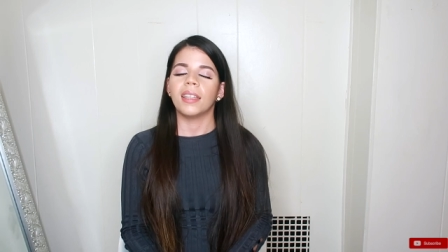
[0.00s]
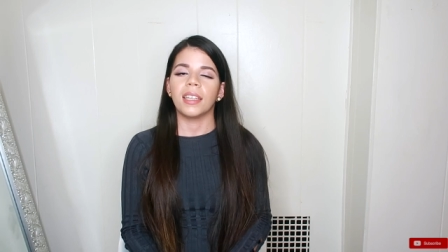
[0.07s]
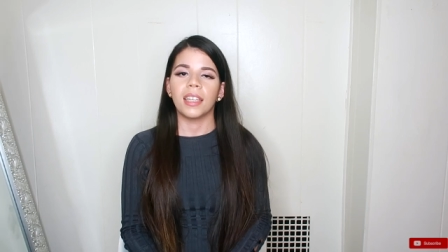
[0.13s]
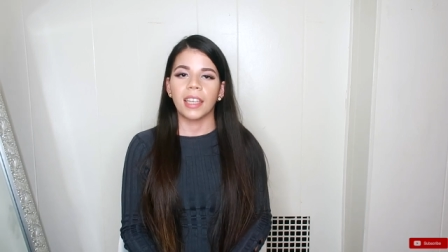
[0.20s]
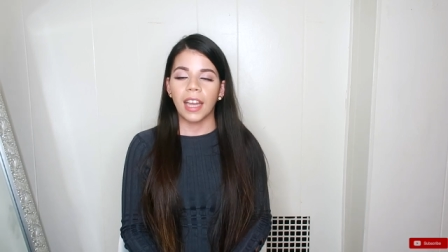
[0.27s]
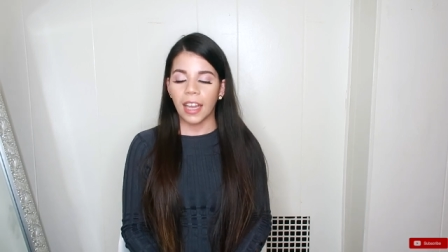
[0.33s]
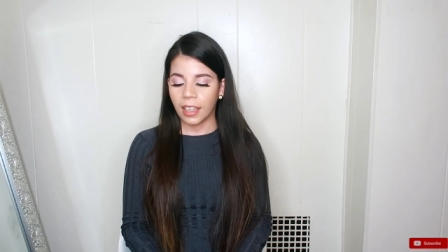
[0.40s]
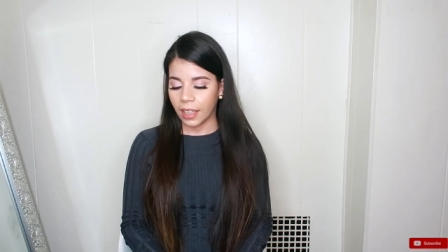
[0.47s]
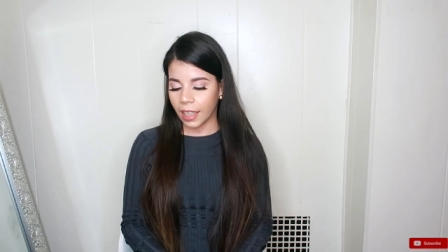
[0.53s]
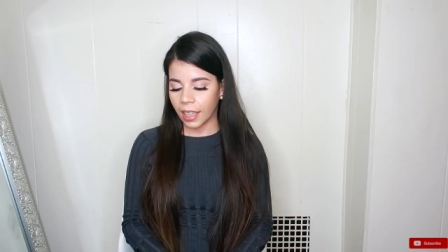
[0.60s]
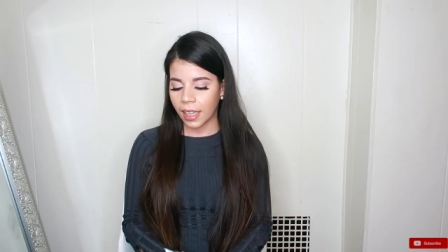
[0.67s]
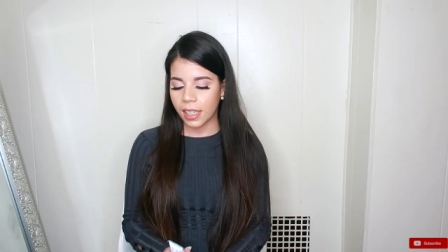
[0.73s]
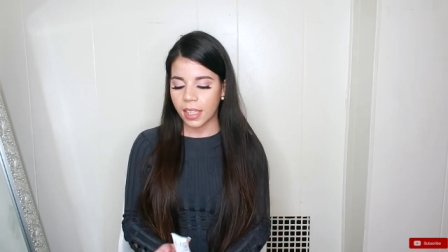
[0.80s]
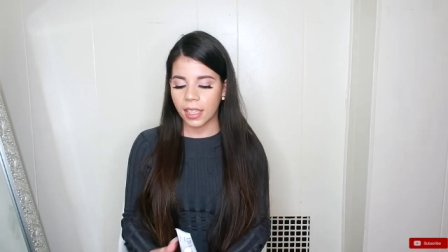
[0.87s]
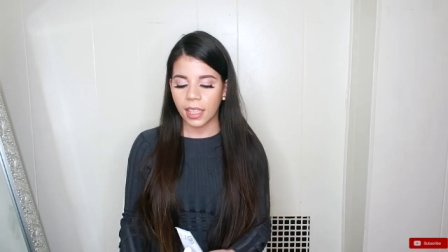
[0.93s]
And again, like
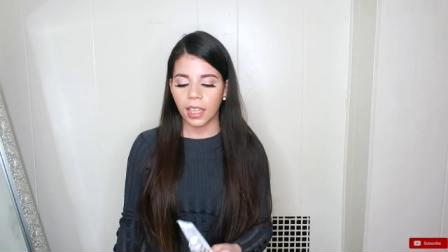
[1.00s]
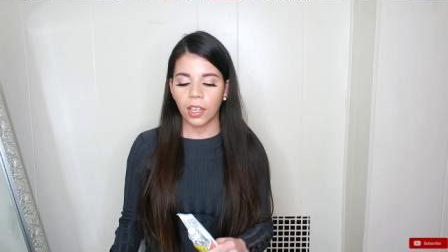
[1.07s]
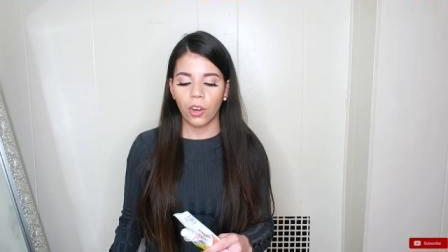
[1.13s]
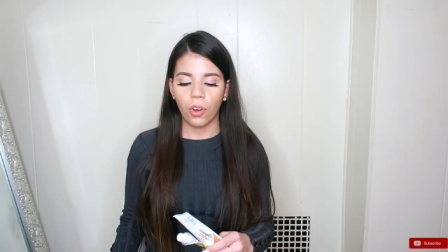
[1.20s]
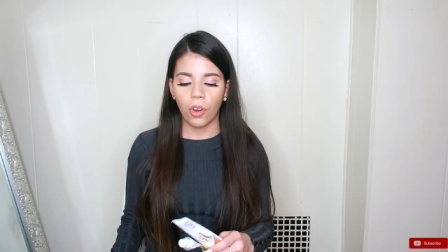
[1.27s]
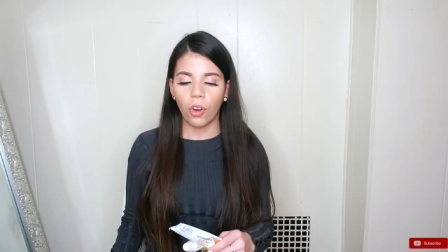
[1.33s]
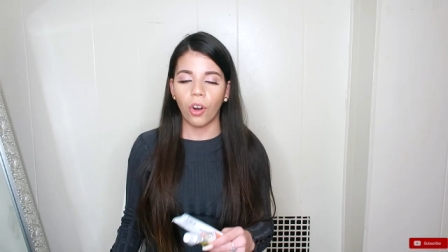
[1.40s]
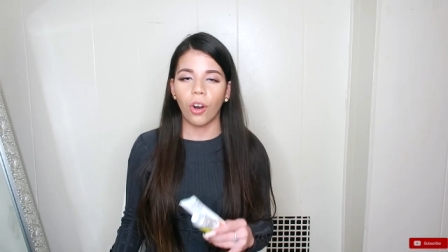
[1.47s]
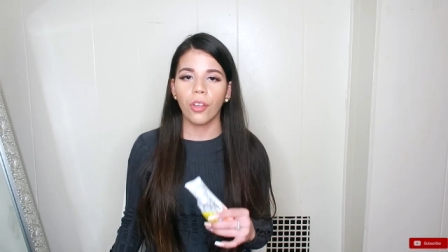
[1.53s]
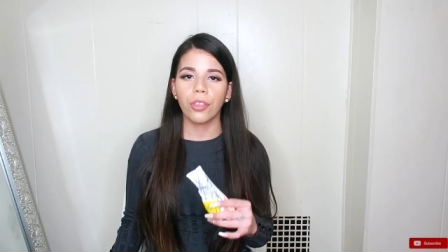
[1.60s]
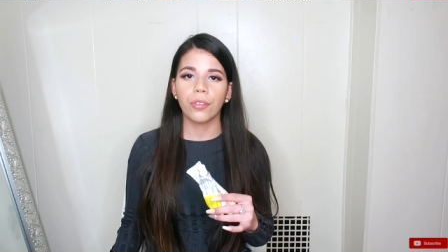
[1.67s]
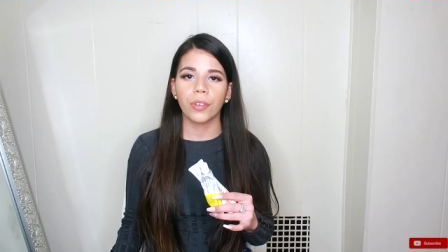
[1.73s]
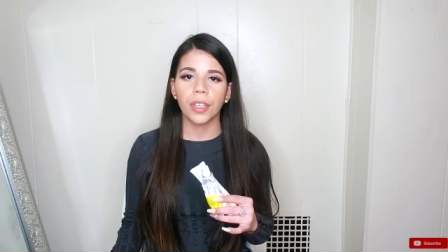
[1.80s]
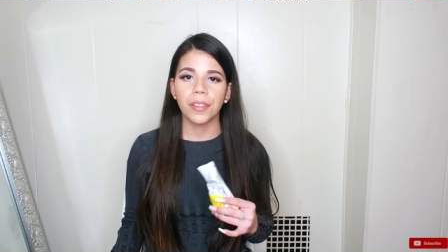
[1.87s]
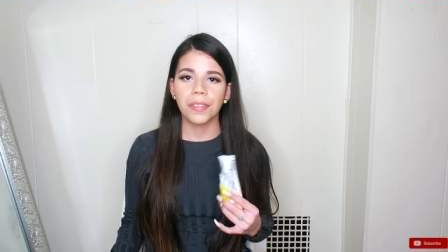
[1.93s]
I said, all
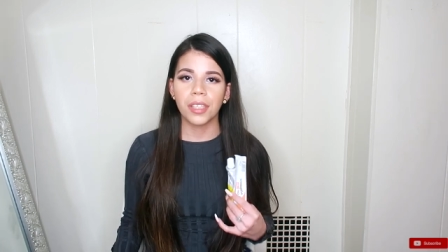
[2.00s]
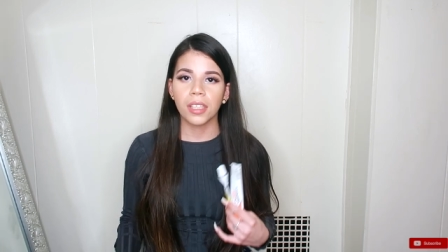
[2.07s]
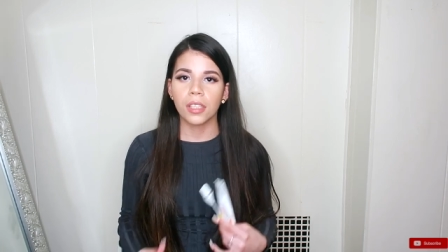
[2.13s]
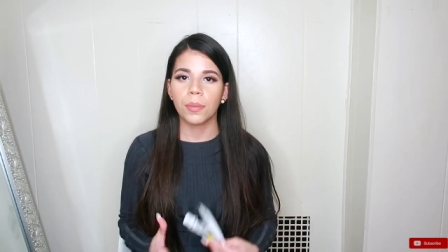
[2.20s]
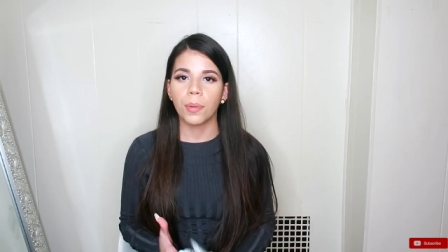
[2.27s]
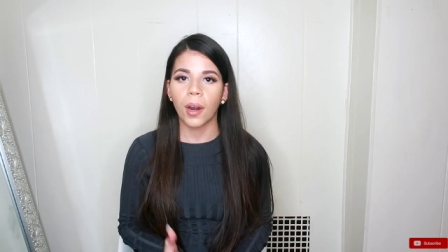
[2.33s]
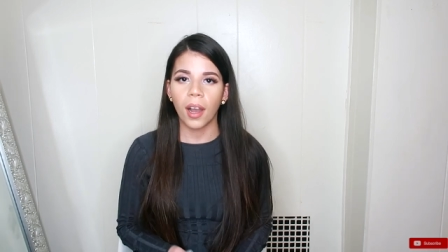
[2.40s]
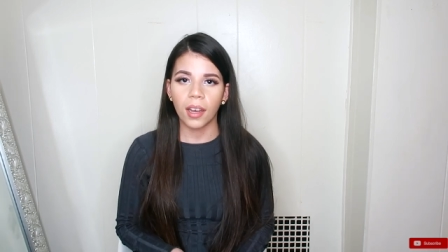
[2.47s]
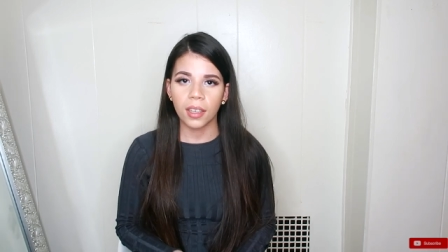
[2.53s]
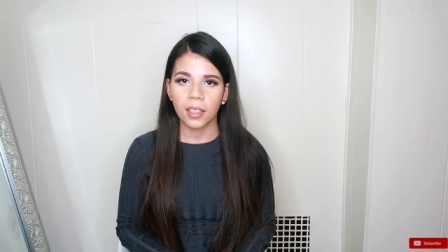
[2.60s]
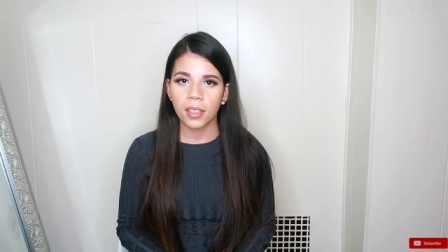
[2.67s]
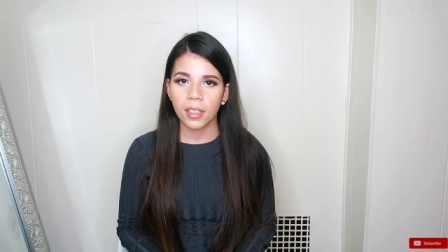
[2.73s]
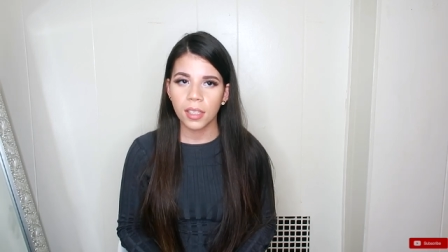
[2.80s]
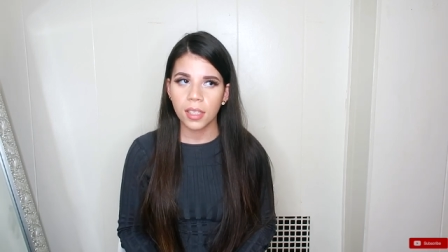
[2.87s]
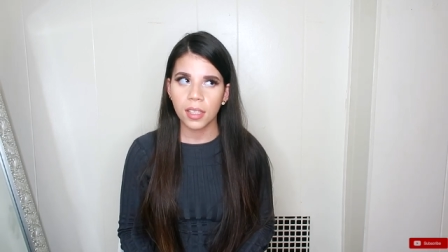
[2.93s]
three of these
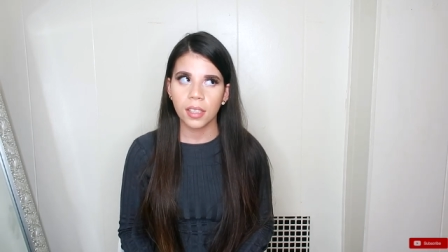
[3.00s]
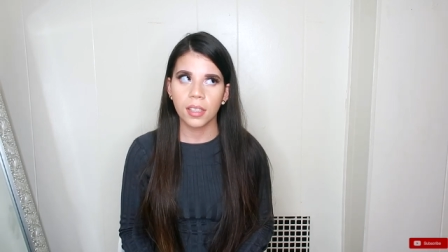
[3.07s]
products